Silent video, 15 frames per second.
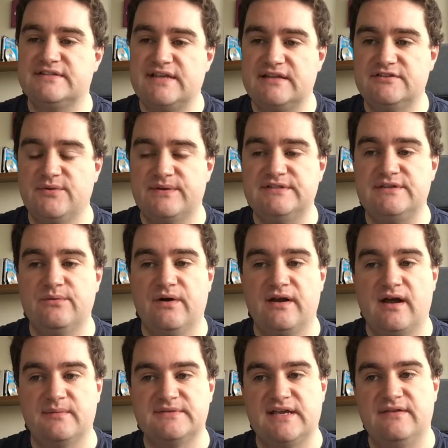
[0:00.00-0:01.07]
a Z21
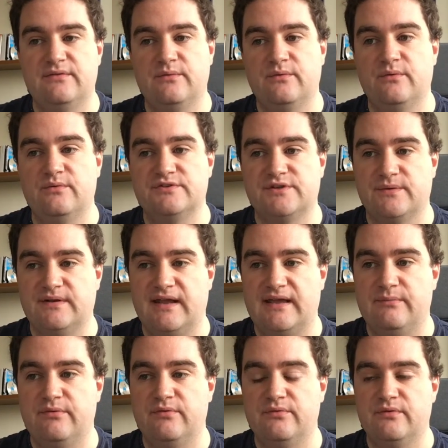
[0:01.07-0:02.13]
update that will also
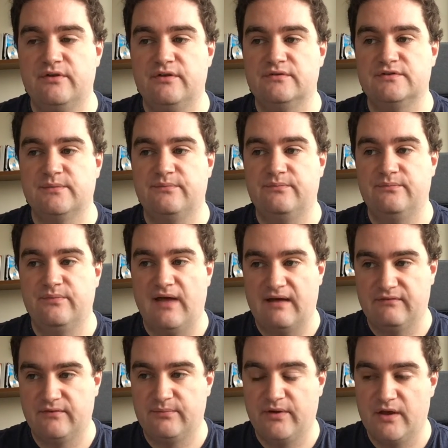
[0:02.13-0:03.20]
enable you to
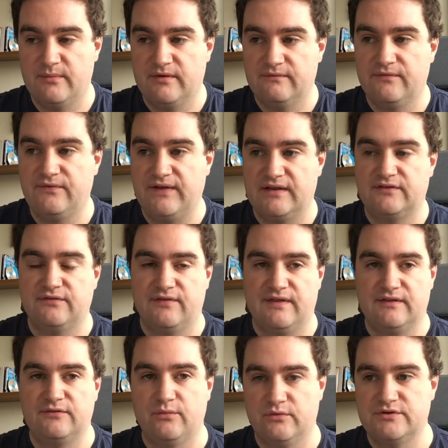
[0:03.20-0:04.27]
have a permanent fix for
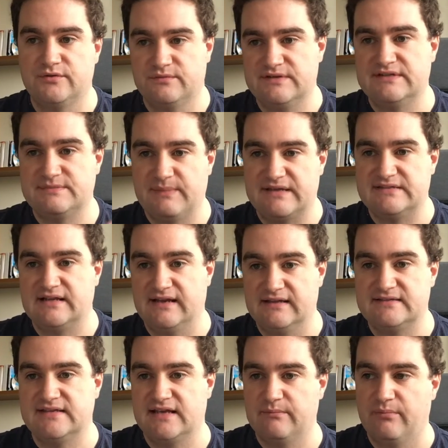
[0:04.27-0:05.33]
this, which is basically a
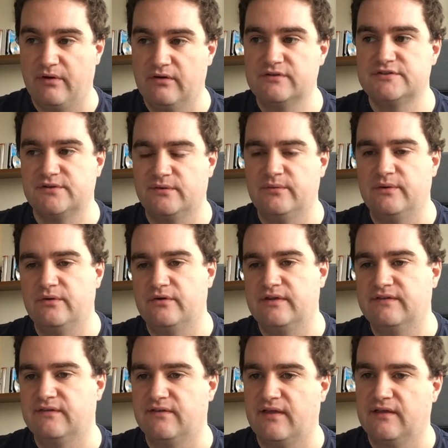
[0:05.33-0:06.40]
tick box, so I will
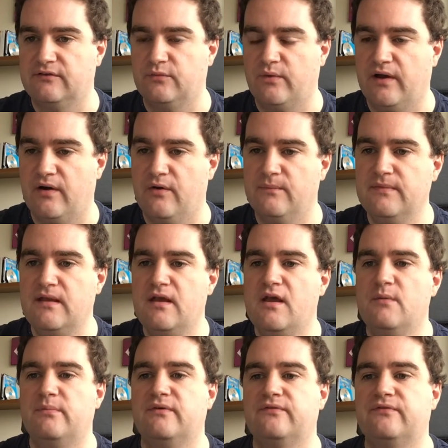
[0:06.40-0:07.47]
look into that as well.
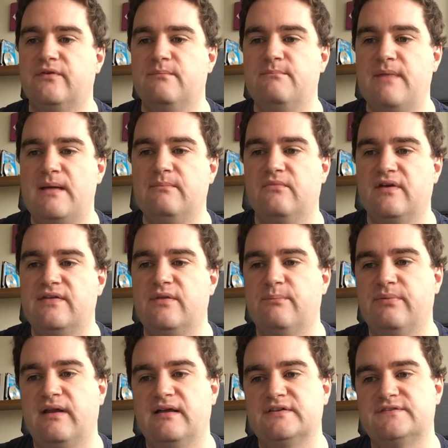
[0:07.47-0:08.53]
But from memory, the
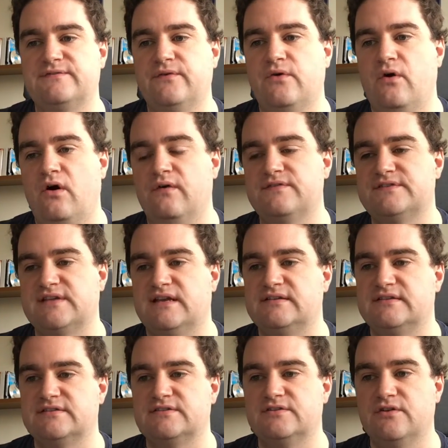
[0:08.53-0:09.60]
plus 4 offset
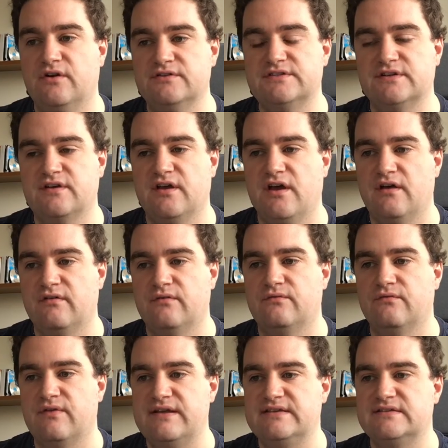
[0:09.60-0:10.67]
does not occur
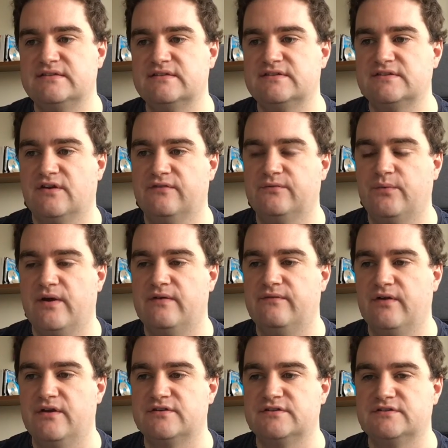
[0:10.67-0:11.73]
on recent software
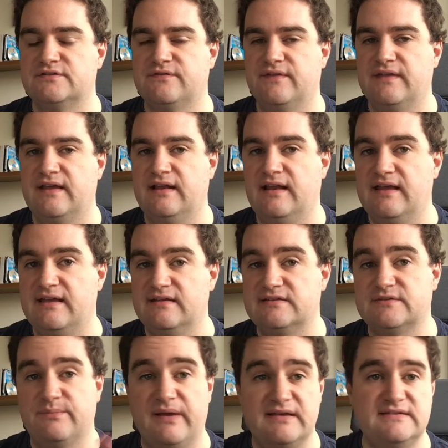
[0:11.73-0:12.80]
versions for the
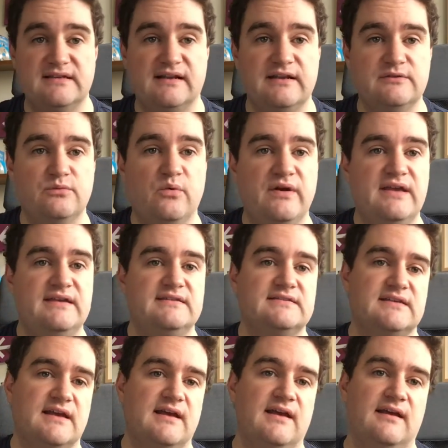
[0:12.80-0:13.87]
Elites. Basically, what he's
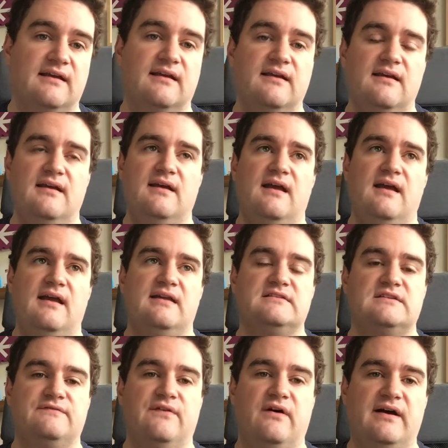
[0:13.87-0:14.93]
saying
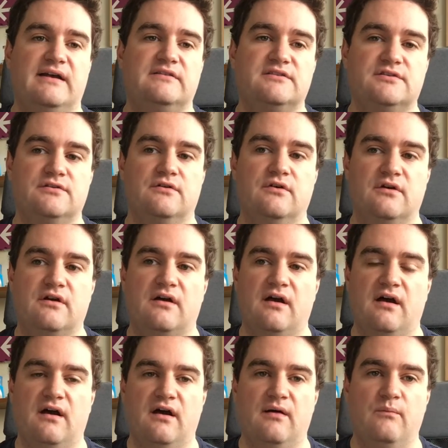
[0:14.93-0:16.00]
is if I took
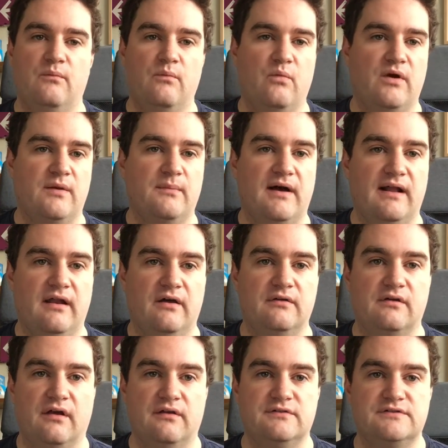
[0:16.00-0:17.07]
one of my
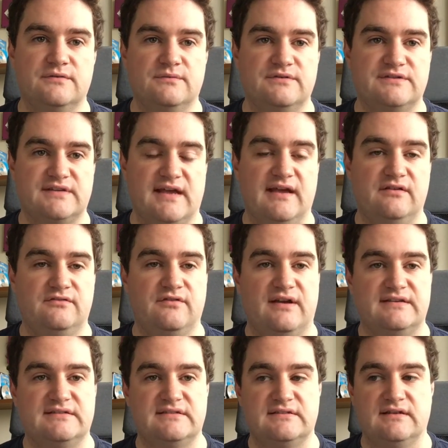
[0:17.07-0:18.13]
locos that was, say,
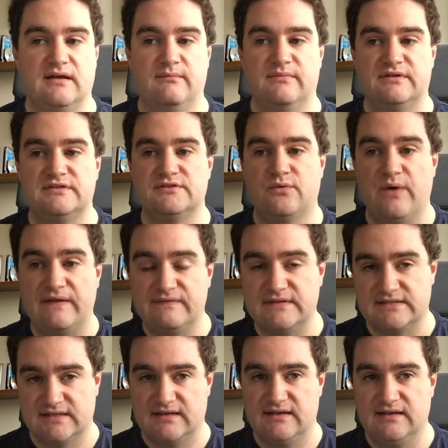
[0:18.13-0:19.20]
address number
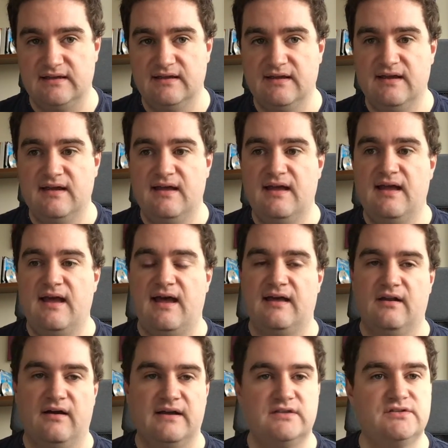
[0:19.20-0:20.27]
20,
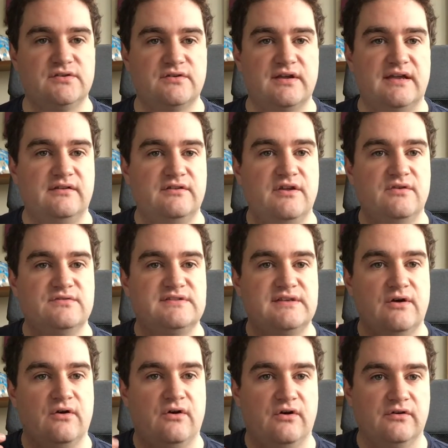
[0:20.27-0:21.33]
and I took it and used
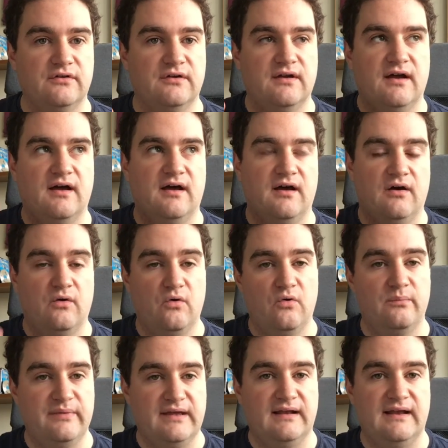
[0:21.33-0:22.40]
it on a
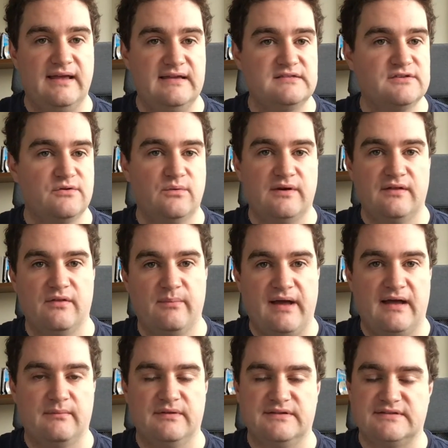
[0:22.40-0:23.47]
Hornby Elite or one of the
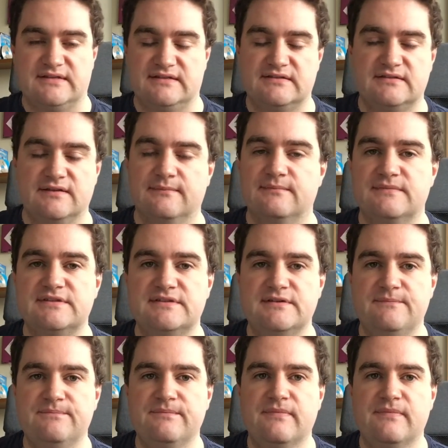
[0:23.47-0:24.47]
Backman systems,